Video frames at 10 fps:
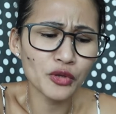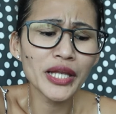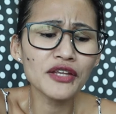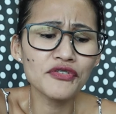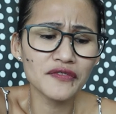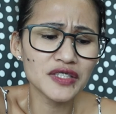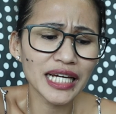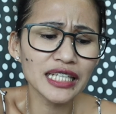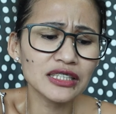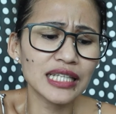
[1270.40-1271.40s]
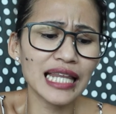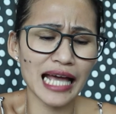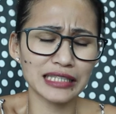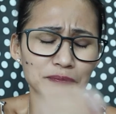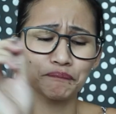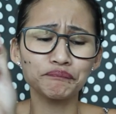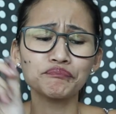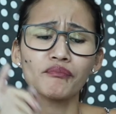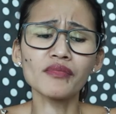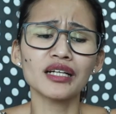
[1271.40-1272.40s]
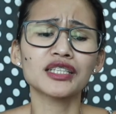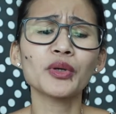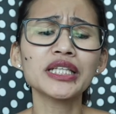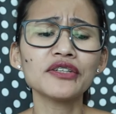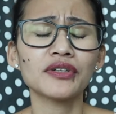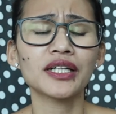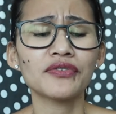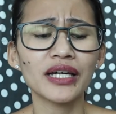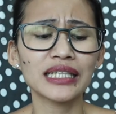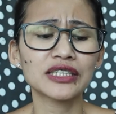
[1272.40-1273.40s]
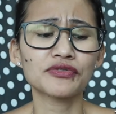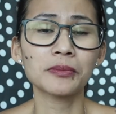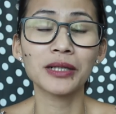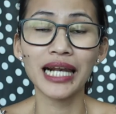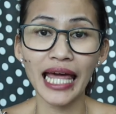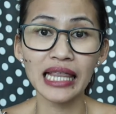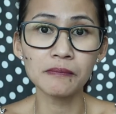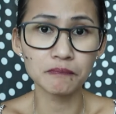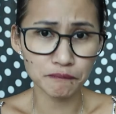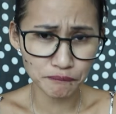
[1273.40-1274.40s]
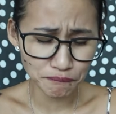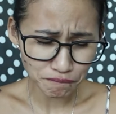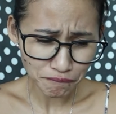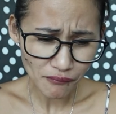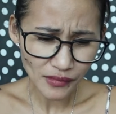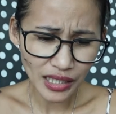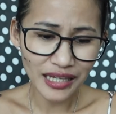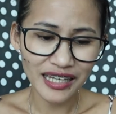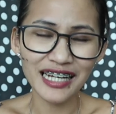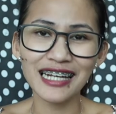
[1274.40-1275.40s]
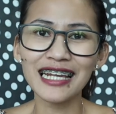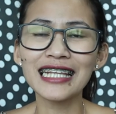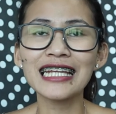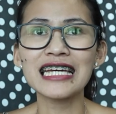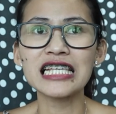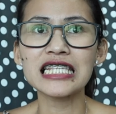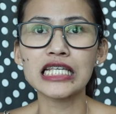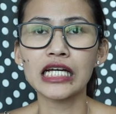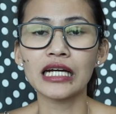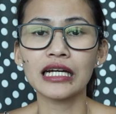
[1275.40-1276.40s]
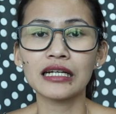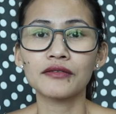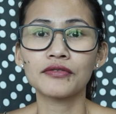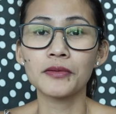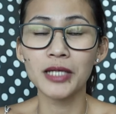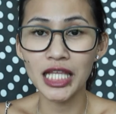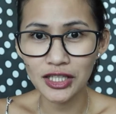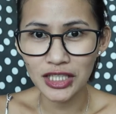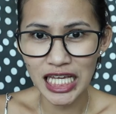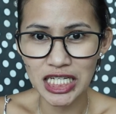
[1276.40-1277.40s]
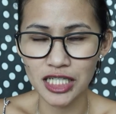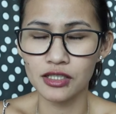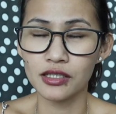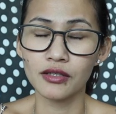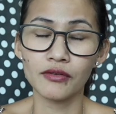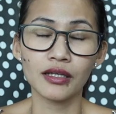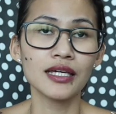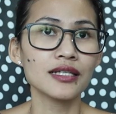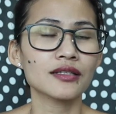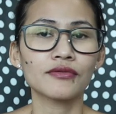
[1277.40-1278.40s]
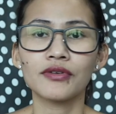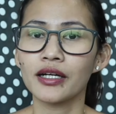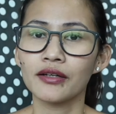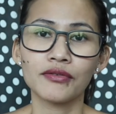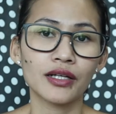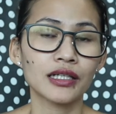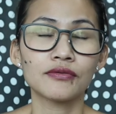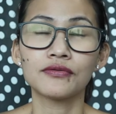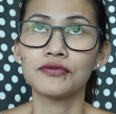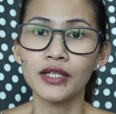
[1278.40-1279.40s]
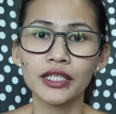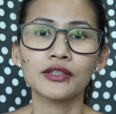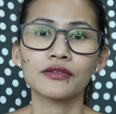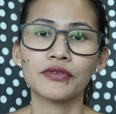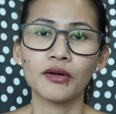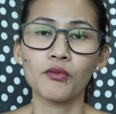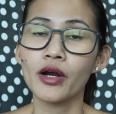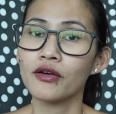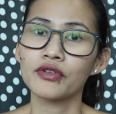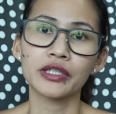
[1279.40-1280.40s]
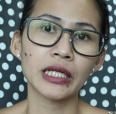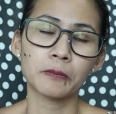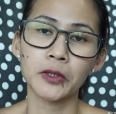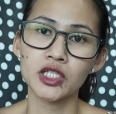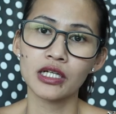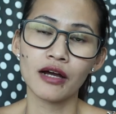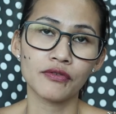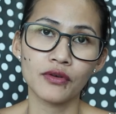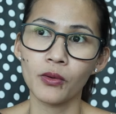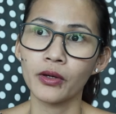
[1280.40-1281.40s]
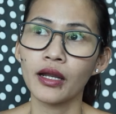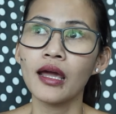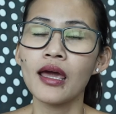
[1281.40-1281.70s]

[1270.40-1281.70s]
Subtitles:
25th, second to the last. The 25th, it's from Glenn. Glenn is from Indonesia. So he is a very, very, very good friend. One of the real person I've known